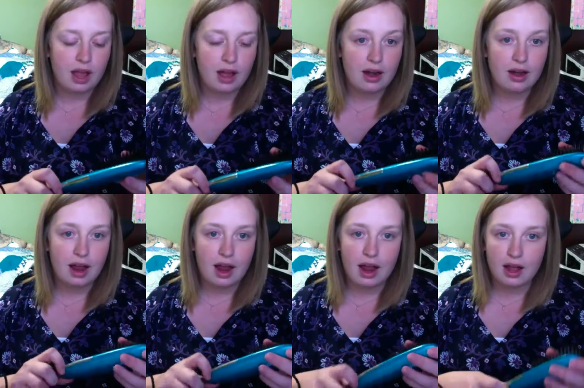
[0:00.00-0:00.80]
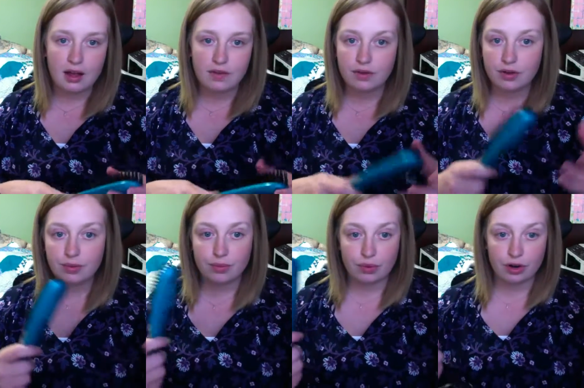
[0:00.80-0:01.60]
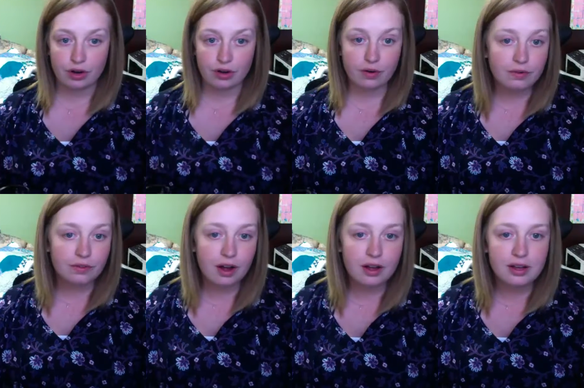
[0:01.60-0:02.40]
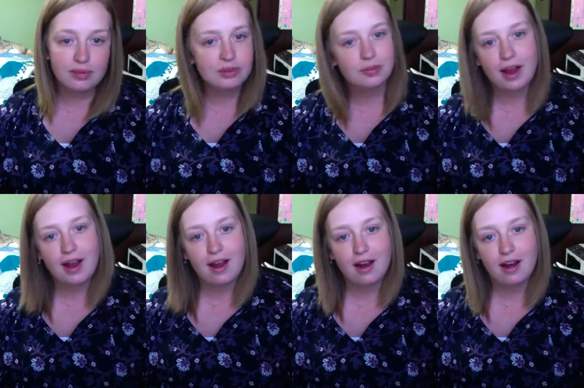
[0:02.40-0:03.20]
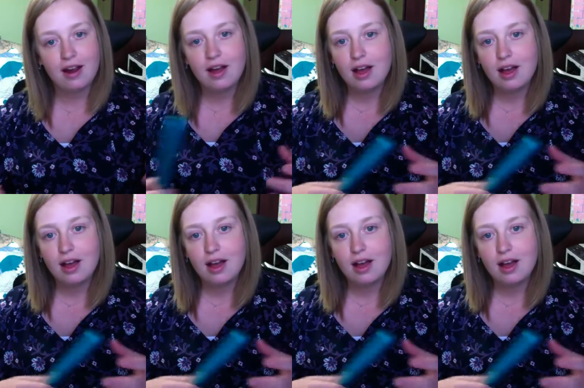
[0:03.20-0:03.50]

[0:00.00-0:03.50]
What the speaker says: and I have more volume to my hair.